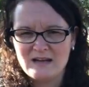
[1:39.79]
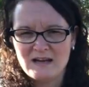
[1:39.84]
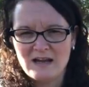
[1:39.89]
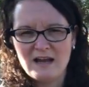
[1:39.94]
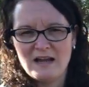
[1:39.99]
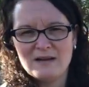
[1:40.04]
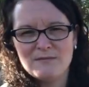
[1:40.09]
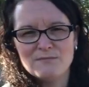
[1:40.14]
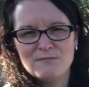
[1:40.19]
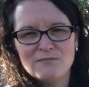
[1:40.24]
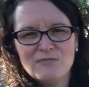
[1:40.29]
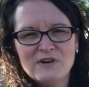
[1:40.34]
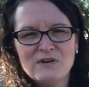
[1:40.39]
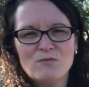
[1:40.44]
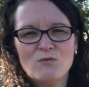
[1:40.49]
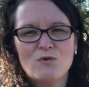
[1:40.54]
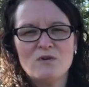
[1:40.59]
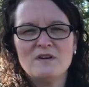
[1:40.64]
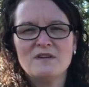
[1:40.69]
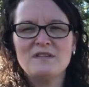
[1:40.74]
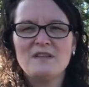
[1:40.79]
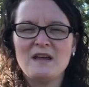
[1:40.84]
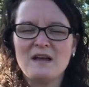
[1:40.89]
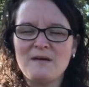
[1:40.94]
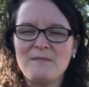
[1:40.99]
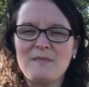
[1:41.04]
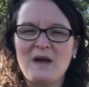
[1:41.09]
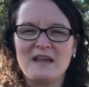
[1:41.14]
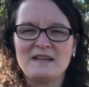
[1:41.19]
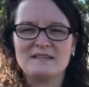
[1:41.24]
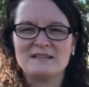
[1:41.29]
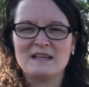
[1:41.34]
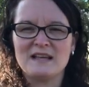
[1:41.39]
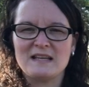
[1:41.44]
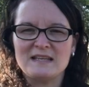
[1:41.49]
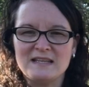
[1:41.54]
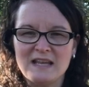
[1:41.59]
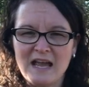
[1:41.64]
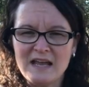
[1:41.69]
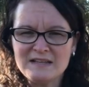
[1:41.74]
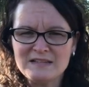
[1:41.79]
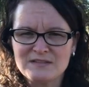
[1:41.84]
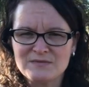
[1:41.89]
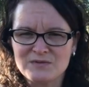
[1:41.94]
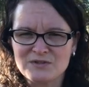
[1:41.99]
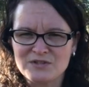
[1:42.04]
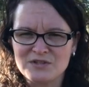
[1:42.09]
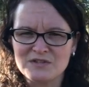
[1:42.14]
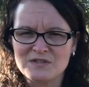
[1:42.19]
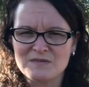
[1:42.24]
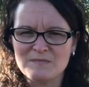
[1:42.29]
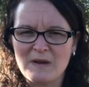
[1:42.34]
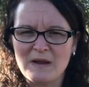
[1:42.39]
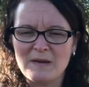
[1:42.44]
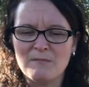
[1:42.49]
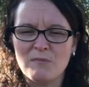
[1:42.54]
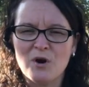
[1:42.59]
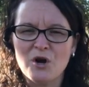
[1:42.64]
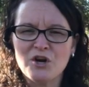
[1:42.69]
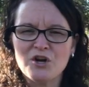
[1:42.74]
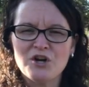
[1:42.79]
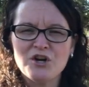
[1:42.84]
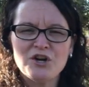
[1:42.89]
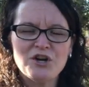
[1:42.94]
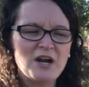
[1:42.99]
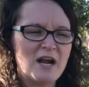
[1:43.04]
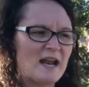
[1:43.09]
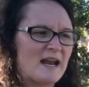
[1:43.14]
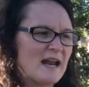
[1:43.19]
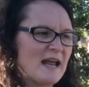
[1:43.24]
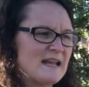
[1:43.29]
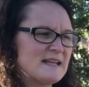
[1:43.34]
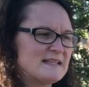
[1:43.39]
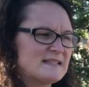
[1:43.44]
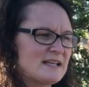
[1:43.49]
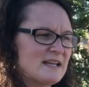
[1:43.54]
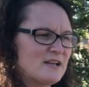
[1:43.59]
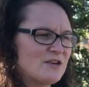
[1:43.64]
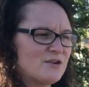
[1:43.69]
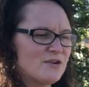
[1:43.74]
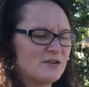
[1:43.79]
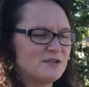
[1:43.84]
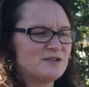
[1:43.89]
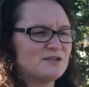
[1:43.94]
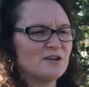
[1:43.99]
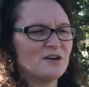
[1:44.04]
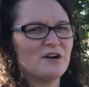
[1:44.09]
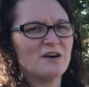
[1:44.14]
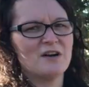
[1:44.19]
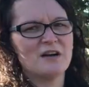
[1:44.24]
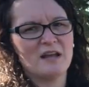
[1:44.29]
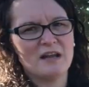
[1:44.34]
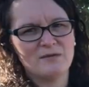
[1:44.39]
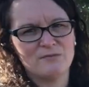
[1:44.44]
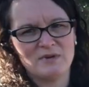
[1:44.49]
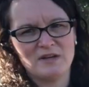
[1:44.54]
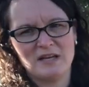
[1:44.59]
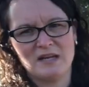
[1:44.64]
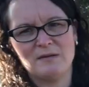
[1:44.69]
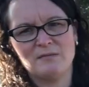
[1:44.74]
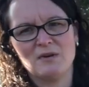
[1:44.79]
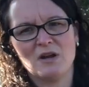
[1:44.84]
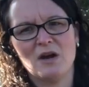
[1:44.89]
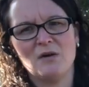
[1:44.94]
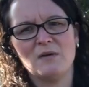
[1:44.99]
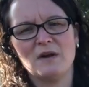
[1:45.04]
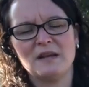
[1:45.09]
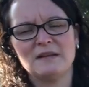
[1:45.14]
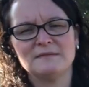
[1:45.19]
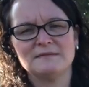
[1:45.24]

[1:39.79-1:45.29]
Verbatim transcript: I reward them I say yes which is my marker and I say good dog and we keep going